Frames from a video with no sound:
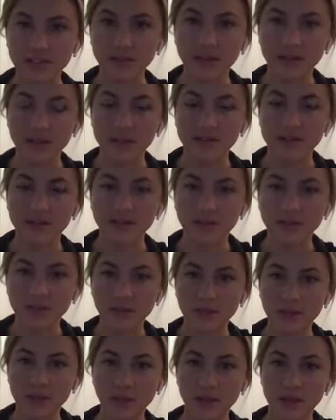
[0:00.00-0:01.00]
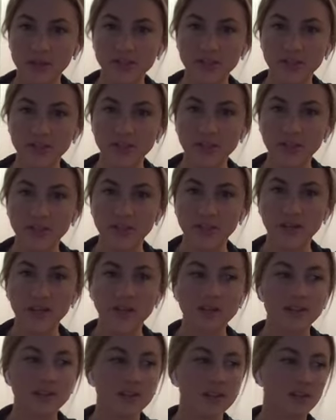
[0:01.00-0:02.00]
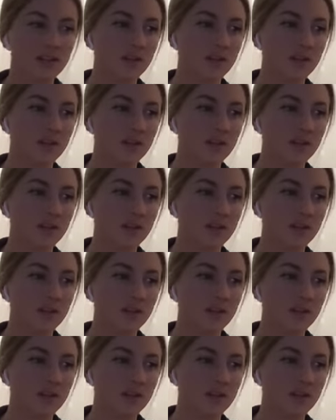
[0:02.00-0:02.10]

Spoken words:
They're like the different European countries because